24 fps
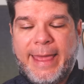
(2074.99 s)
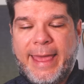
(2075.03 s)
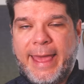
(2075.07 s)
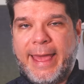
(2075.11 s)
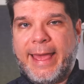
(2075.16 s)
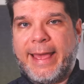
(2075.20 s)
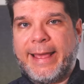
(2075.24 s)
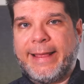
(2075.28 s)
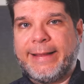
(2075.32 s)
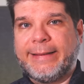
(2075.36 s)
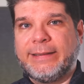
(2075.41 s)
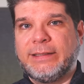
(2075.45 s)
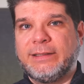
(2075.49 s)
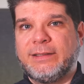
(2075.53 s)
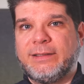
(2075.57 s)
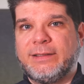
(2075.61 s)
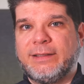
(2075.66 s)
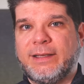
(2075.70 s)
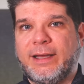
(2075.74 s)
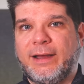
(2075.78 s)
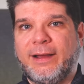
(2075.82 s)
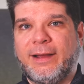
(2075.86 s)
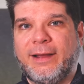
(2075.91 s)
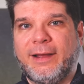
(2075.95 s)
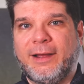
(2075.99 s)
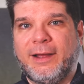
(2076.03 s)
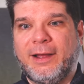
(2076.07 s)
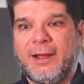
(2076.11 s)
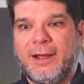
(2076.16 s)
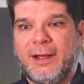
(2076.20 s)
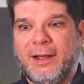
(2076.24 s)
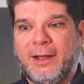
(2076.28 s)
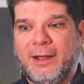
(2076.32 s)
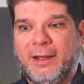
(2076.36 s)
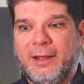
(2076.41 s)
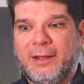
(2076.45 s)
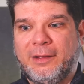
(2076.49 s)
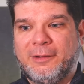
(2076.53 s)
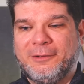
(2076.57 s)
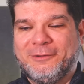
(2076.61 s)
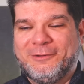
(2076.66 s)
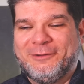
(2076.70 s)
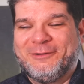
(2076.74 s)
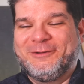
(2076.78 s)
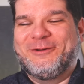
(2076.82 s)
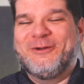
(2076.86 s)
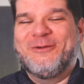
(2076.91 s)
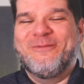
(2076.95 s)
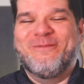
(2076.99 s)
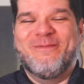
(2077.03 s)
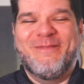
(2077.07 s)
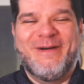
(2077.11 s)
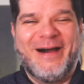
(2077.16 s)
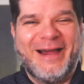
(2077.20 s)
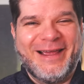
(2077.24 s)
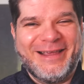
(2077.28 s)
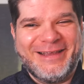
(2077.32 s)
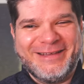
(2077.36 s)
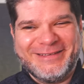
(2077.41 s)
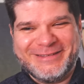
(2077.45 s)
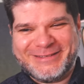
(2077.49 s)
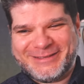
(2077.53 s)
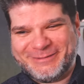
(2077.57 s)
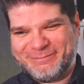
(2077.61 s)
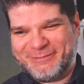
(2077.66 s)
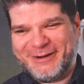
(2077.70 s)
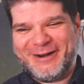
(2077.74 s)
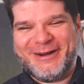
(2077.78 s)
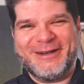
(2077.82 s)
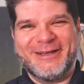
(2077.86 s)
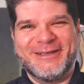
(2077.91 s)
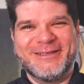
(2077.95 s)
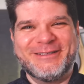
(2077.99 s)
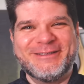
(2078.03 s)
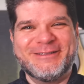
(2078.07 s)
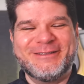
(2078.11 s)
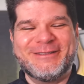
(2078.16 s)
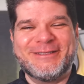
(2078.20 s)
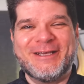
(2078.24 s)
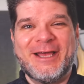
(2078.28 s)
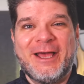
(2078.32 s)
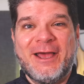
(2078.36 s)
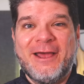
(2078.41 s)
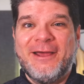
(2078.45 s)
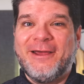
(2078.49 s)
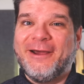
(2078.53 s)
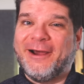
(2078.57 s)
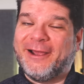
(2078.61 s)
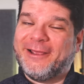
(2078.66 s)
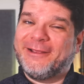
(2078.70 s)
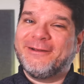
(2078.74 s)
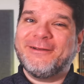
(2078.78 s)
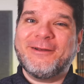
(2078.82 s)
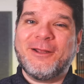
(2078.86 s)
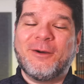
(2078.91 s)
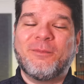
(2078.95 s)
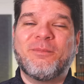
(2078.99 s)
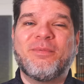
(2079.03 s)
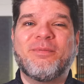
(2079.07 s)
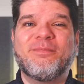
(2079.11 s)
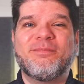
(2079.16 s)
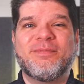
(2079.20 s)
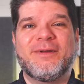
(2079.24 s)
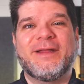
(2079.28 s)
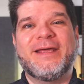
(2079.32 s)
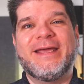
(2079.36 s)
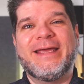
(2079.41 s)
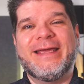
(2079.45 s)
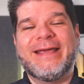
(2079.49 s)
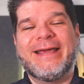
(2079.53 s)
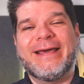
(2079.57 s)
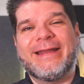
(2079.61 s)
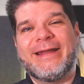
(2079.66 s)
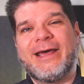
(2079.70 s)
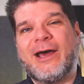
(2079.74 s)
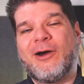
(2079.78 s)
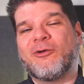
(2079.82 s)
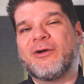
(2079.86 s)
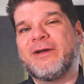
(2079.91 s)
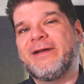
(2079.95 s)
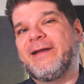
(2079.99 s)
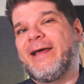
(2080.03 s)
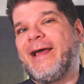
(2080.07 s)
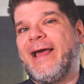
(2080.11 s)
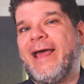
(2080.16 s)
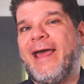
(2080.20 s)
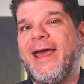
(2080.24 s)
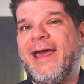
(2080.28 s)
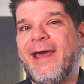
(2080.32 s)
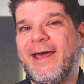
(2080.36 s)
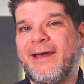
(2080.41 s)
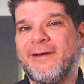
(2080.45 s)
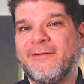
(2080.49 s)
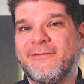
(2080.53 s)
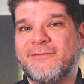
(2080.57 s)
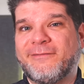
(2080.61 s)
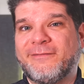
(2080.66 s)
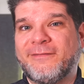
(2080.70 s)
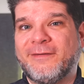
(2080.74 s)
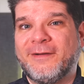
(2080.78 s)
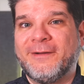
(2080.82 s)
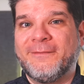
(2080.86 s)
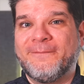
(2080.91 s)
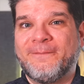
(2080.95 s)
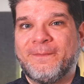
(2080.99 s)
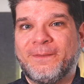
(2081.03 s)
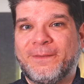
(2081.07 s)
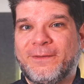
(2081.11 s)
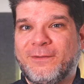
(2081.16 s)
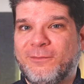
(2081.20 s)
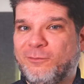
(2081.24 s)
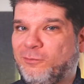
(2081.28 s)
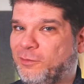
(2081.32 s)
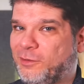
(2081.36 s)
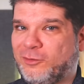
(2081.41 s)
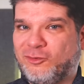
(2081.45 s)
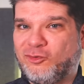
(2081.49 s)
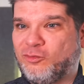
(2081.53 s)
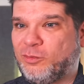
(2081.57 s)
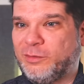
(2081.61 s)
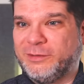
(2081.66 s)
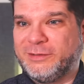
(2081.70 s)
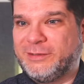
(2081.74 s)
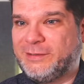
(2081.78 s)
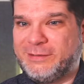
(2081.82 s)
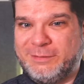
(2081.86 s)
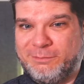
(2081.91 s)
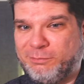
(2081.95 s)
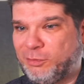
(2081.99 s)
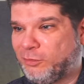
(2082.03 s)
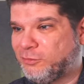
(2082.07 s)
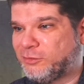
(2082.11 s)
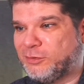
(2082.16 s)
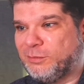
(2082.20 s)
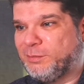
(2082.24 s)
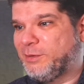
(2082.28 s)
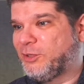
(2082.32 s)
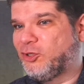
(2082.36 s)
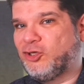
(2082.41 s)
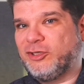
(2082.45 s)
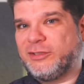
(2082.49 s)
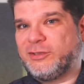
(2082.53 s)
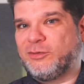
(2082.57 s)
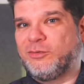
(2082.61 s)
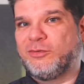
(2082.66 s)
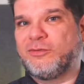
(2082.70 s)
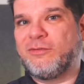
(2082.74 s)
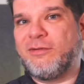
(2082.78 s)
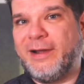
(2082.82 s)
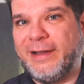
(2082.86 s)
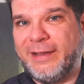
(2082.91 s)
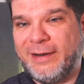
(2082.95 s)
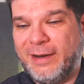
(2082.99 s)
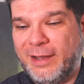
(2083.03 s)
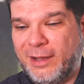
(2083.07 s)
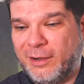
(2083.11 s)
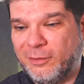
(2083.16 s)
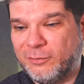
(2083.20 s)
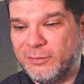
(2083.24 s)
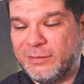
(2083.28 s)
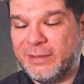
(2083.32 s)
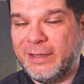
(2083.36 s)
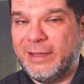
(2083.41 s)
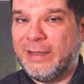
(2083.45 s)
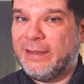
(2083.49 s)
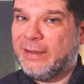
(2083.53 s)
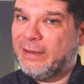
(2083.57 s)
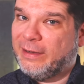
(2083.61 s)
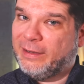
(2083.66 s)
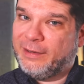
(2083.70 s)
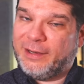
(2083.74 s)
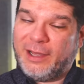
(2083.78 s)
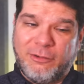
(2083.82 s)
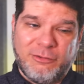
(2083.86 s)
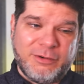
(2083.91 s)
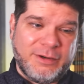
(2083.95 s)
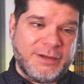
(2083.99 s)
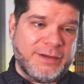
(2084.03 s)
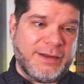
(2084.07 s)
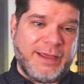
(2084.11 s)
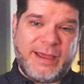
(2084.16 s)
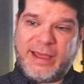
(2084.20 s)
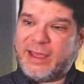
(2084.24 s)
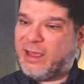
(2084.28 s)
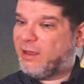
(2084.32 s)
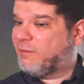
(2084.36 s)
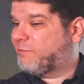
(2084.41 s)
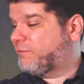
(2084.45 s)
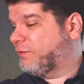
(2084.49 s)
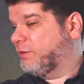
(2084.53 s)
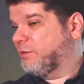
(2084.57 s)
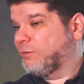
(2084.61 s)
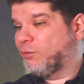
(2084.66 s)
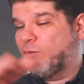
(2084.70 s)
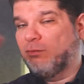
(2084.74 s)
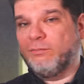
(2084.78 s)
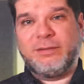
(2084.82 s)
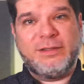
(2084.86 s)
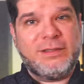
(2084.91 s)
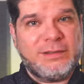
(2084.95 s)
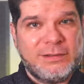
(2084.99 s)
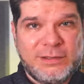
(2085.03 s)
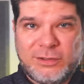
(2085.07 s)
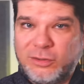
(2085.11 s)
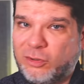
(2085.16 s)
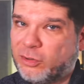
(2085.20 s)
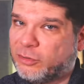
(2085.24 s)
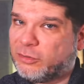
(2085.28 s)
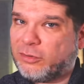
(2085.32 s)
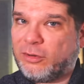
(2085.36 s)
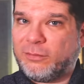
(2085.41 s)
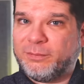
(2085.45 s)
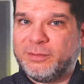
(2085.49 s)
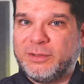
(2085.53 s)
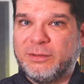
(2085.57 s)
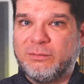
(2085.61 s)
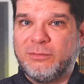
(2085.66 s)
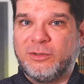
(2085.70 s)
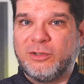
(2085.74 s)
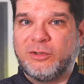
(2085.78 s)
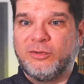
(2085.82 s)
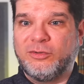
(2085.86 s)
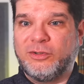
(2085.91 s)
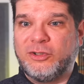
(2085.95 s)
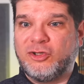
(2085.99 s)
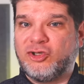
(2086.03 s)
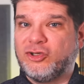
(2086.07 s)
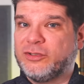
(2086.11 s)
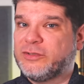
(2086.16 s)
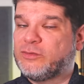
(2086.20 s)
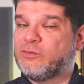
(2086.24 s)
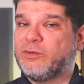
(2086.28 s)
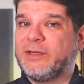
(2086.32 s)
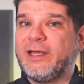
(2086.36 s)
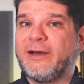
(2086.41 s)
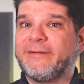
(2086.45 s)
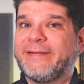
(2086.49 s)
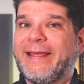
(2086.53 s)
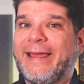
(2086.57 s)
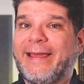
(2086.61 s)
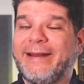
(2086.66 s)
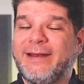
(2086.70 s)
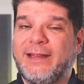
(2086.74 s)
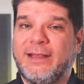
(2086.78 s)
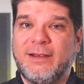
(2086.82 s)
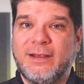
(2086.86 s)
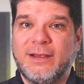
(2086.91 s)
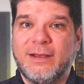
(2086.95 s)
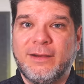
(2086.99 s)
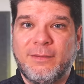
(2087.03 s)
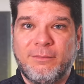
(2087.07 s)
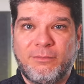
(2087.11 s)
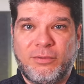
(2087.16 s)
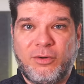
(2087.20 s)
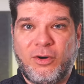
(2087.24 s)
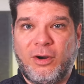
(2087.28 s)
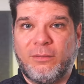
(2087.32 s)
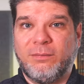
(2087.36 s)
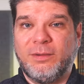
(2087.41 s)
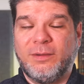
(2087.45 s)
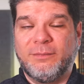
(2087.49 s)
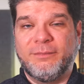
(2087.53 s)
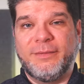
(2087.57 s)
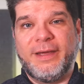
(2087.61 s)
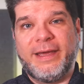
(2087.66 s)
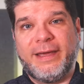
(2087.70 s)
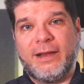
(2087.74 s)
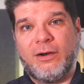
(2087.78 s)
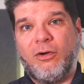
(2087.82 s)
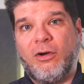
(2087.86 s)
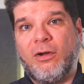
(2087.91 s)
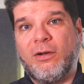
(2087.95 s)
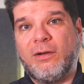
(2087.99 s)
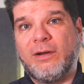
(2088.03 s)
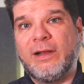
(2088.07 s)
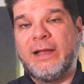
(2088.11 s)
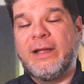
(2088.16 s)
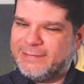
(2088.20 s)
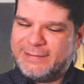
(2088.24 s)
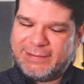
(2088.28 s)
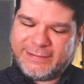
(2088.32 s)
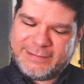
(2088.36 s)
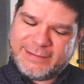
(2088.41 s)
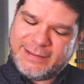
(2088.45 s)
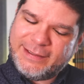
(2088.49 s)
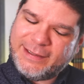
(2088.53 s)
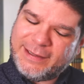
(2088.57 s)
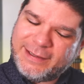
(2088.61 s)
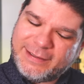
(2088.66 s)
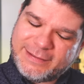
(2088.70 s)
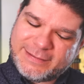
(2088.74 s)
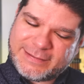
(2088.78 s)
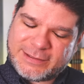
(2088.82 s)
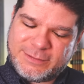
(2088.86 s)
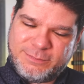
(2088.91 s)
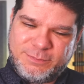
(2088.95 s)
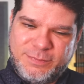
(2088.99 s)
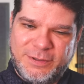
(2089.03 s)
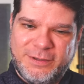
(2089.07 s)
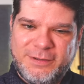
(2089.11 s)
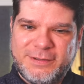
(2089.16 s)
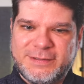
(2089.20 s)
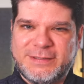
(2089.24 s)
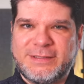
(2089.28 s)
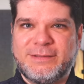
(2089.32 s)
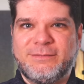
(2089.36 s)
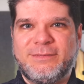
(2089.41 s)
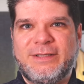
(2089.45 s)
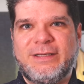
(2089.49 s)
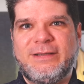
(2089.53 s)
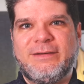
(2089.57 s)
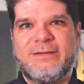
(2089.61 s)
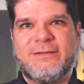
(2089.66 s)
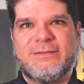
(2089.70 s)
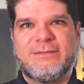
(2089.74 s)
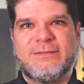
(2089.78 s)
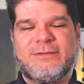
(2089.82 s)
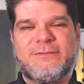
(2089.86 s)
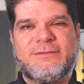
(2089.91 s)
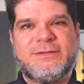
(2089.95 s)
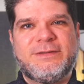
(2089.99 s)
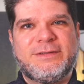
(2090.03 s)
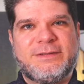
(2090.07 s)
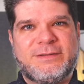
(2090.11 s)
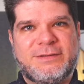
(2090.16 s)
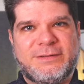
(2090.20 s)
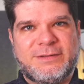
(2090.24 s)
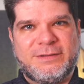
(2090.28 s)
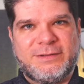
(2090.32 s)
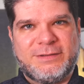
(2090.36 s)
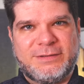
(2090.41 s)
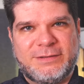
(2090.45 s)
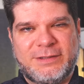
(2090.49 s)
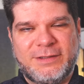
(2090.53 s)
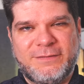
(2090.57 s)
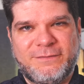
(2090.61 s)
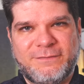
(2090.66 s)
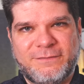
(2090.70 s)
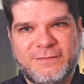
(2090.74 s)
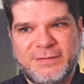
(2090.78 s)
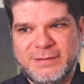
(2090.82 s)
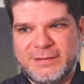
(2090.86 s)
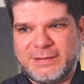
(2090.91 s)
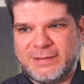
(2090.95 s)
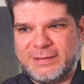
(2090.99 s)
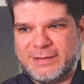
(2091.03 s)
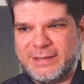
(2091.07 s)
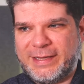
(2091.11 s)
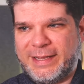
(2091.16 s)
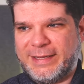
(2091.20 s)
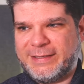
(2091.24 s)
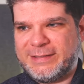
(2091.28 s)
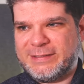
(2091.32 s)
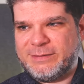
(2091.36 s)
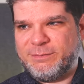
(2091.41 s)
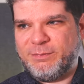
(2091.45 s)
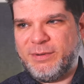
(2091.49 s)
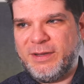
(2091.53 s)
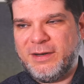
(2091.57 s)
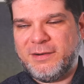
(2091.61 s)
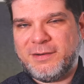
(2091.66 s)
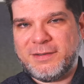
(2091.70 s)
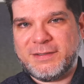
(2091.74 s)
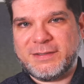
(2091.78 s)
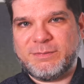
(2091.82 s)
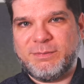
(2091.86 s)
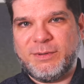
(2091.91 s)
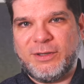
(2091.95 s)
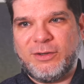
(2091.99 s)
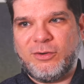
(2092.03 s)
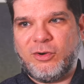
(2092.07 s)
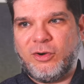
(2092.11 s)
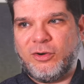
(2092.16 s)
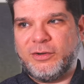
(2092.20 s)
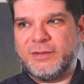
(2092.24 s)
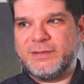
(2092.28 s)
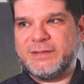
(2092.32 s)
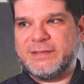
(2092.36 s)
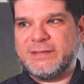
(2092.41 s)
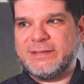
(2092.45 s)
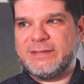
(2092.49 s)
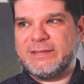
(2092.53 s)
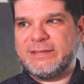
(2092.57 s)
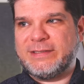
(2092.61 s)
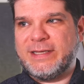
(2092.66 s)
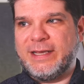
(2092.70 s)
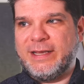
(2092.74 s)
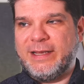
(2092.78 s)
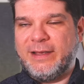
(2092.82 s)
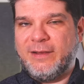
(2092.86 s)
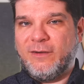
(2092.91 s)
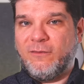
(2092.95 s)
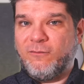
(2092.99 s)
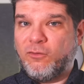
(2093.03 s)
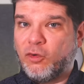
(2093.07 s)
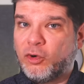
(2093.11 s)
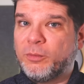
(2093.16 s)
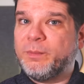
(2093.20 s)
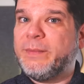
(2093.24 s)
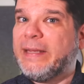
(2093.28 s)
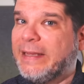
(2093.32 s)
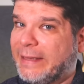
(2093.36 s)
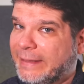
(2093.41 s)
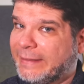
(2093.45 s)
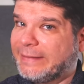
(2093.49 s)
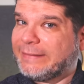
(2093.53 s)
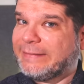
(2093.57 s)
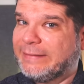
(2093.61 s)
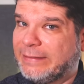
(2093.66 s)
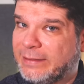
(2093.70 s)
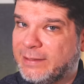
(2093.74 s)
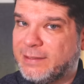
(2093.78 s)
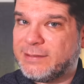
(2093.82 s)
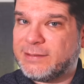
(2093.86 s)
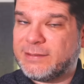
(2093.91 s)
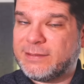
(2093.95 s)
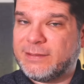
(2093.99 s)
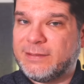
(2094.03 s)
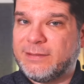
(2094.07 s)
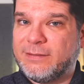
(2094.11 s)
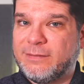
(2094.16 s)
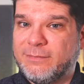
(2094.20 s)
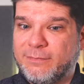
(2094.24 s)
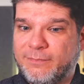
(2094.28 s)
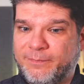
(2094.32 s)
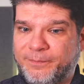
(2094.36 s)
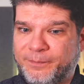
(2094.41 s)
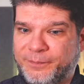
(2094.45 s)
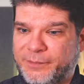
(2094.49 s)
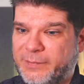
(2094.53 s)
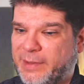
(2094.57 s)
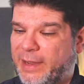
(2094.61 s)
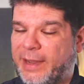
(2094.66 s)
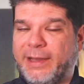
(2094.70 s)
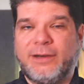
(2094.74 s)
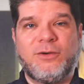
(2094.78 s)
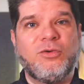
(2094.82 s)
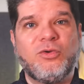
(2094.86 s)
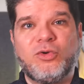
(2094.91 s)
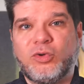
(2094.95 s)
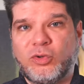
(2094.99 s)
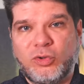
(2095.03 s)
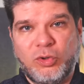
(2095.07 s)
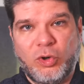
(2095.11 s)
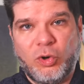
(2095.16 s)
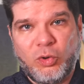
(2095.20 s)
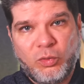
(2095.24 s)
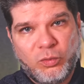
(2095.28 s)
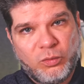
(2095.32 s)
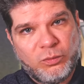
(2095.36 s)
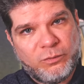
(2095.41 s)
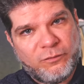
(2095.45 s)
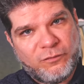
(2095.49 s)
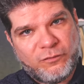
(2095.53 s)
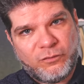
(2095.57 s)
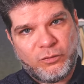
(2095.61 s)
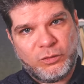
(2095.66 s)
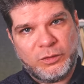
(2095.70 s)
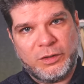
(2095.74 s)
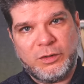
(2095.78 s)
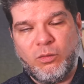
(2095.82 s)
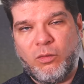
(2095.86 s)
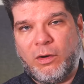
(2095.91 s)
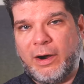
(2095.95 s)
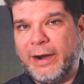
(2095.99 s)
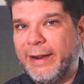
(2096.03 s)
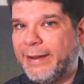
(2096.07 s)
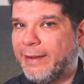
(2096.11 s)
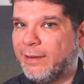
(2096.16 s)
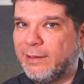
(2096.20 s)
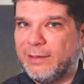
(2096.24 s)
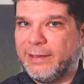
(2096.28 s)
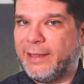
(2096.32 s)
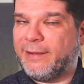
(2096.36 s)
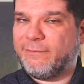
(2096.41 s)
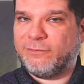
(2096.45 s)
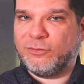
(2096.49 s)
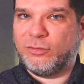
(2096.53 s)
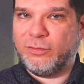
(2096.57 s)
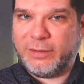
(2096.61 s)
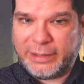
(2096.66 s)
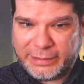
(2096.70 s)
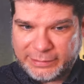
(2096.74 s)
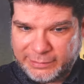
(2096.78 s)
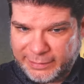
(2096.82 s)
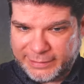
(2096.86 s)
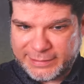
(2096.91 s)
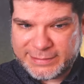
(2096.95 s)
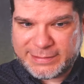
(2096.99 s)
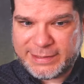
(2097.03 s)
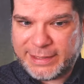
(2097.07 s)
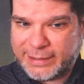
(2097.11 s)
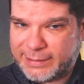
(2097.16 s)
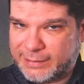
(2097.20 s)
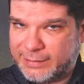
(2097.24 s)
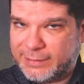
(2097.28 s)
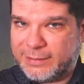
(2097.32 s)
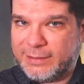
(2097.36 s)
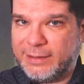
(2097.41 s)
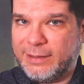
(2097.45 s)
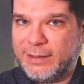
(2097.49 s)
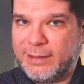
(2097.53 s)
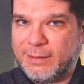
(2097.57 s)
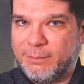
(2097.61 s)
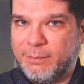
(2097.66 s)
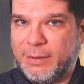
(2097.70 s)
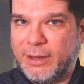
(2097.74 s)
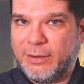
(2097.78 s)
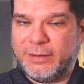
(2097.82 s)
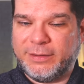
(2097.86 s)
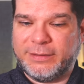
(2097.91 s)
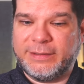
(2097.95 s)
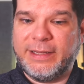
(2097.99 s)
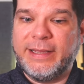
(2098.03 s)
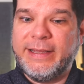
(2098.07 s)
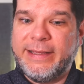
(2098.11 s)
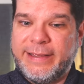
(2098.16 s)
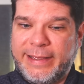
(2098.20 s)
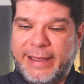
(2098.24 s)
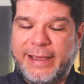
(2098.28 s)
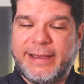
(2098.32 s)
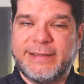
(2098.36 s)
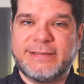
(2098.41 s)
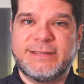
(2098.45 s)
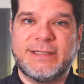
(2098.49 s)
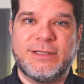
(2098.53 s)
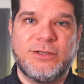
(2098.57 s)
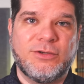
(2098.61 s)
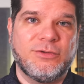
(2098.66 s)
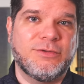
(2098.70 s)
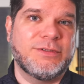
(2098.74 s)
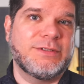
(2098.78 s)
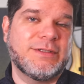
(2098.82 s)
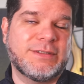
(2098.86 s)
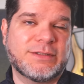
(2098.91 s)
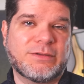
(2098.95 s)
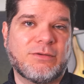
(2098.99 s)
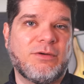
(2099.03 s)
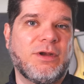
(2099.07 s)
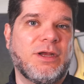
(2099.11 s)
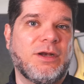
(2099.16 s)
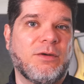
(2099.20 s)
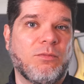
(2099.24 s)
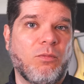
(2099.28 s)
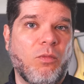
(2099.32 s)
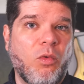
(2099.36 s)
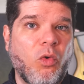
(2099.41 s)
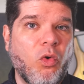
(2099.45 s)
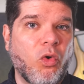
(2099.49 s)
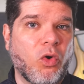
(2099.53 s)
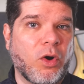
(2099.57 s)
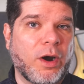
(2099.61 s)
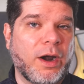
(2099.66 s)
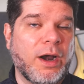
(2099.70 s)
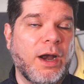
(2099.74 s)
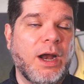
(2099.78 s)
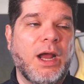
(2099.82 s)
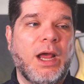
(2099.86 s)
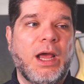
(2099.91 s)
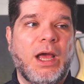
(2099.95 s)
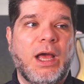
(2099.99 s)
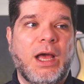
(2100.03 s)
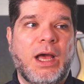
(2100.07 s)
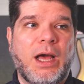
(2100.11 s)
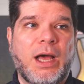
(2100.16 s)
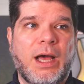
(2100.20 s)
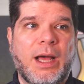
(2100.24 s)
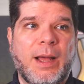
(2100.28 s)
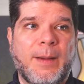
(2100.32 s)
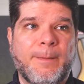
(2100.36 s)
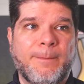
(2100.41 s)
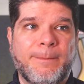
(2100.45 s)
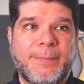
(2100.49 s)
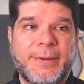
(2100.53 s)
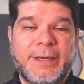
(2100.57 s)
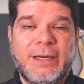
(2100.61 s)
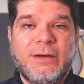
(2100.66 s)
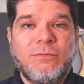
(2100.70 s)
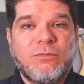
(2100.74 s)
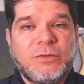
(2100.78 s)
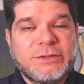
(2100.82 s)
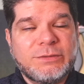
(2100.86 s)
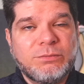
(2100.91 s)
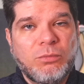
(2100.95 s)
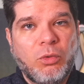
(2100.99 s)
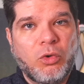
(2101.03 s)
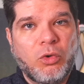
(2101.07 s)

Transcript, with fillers: And uh, to my surprise, I ended up playing an hour and a half, which was supposed to be just to try it out, an hour and a half in completely not optimal conditions without any problem at all. And then I experienced something of a different experience, because for me at least, I don't know fully why, I'll have to analyze that and think about it as I use the screen more, uh, but it was